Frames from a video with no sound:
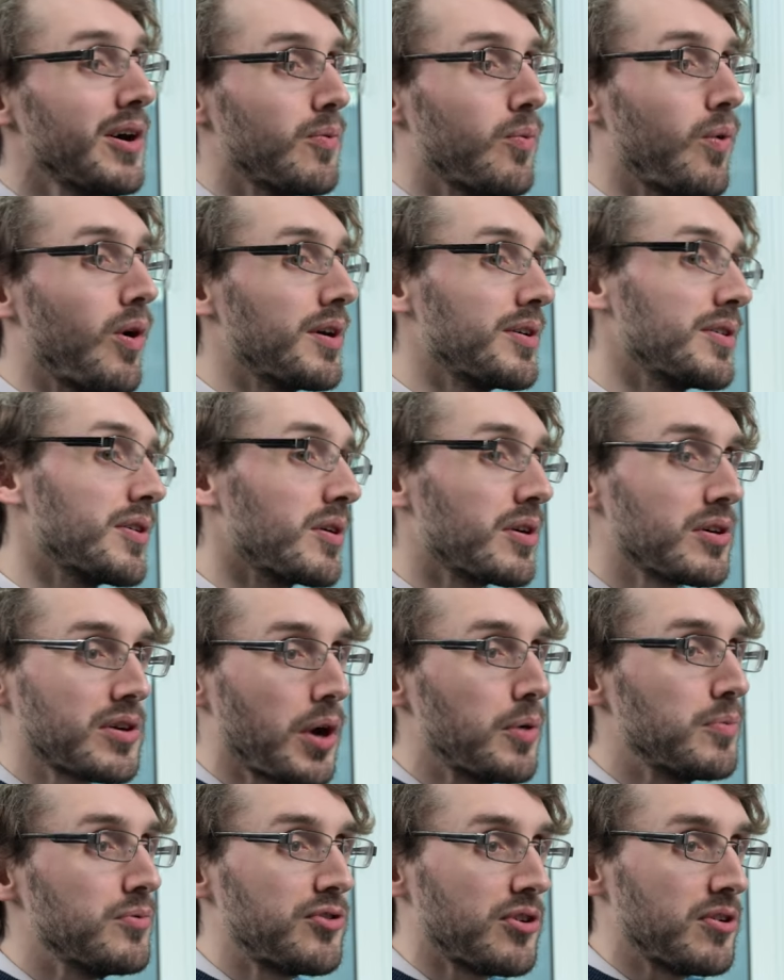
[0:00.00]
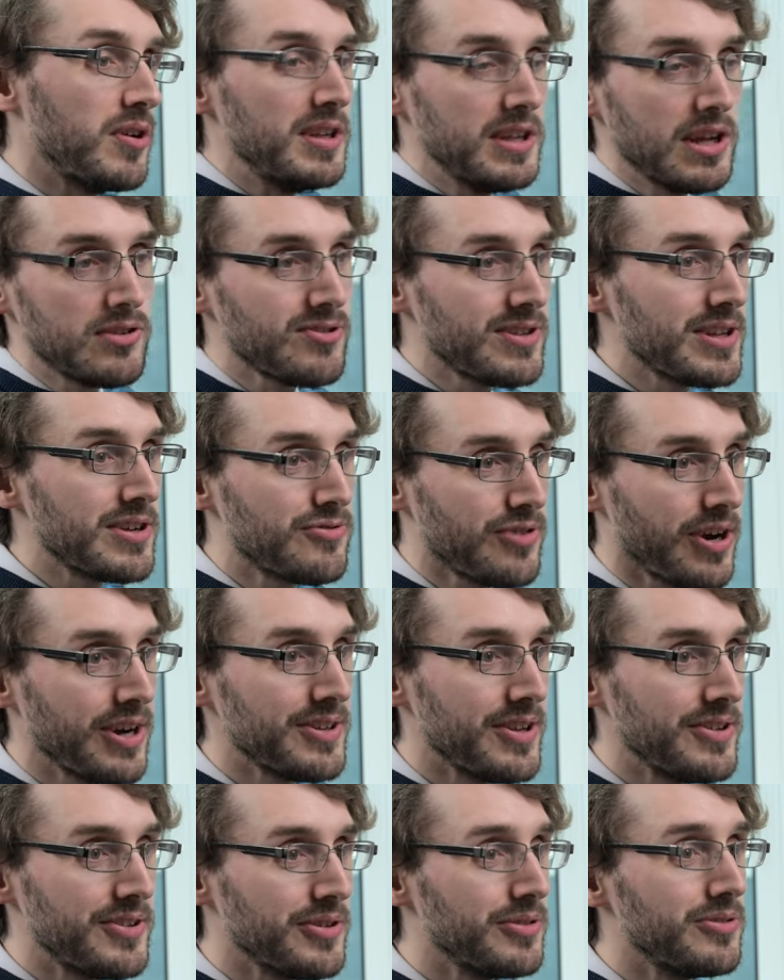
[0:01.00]
what you're going to initially try
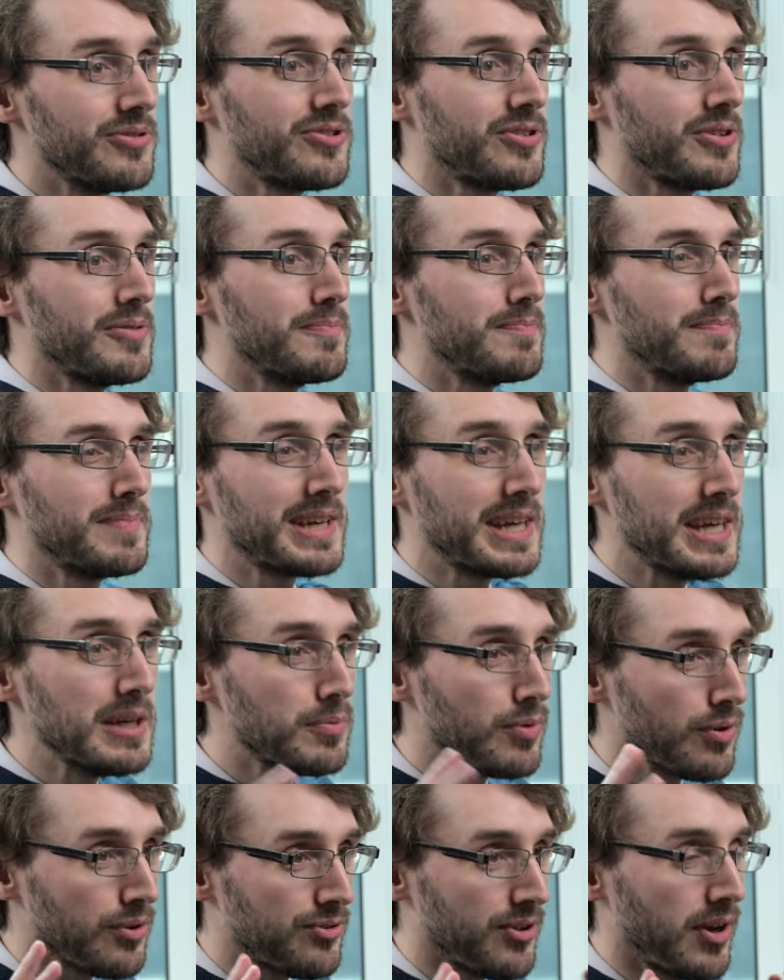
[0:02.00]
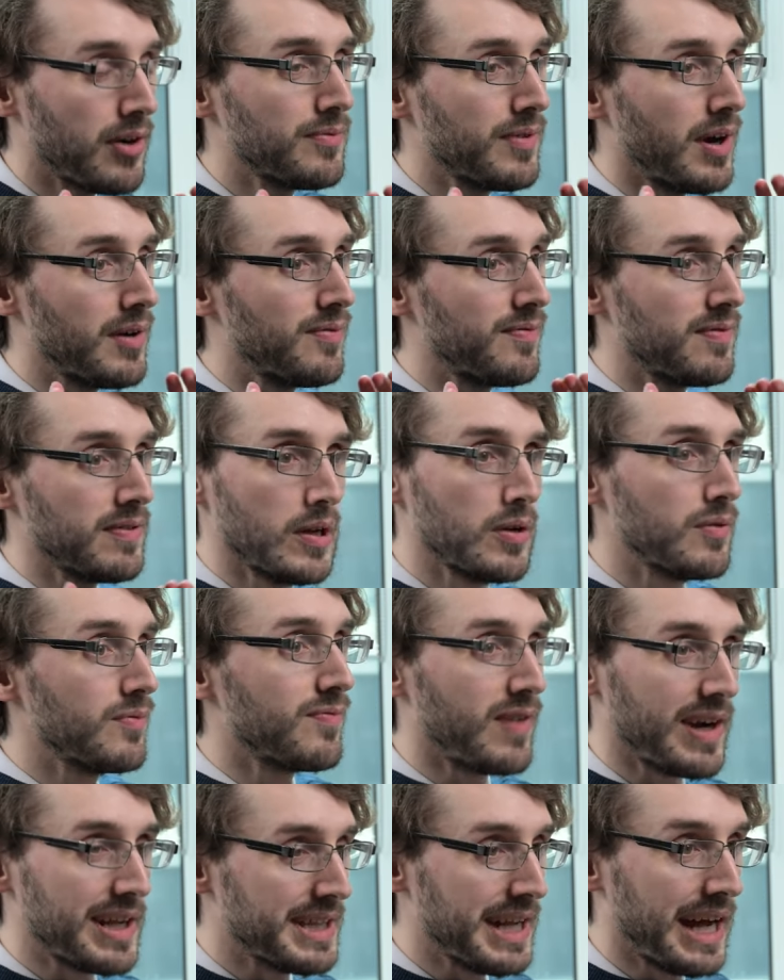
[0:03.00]
to do to keep yourself afloat
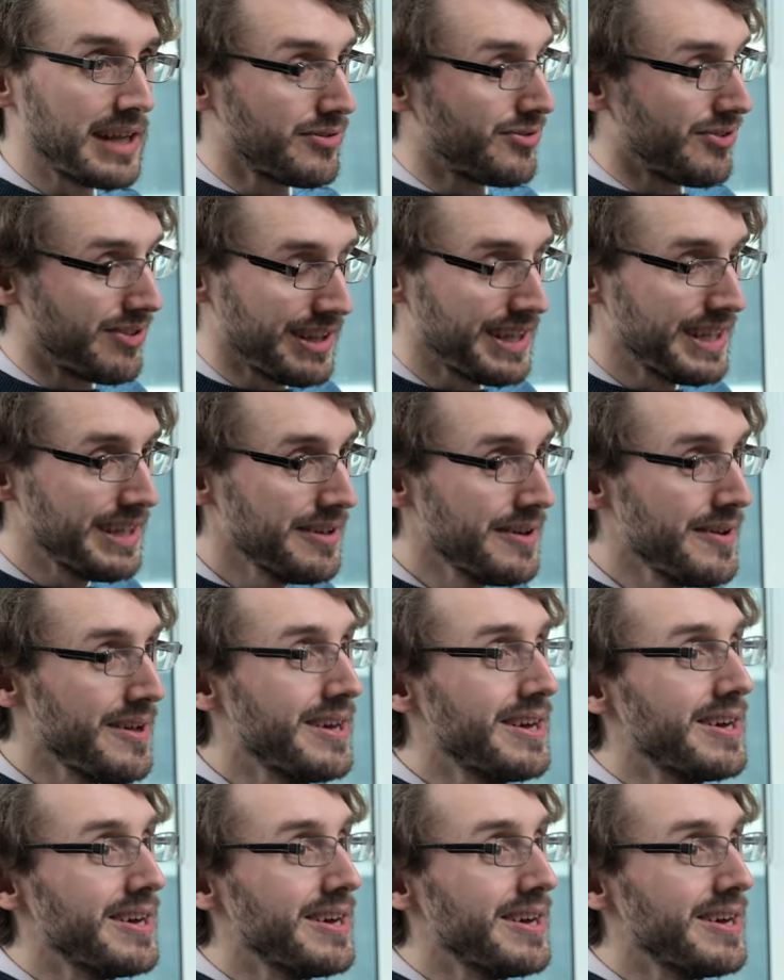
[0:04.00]
financially,